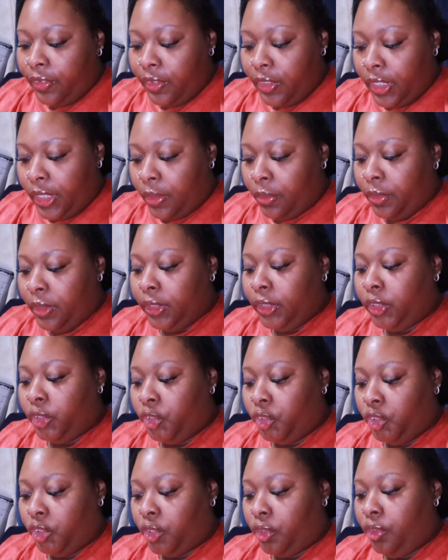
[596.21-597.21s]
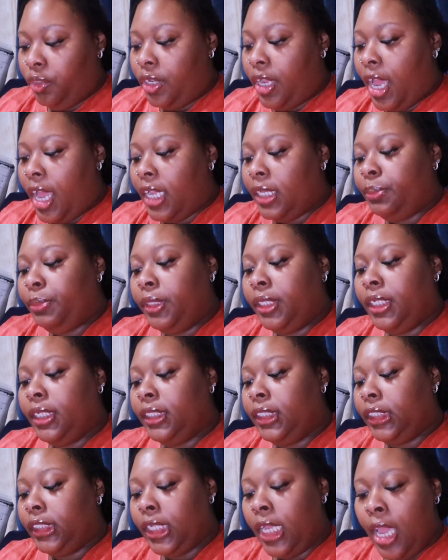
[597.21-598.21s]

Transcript: And I wanted to show you guys because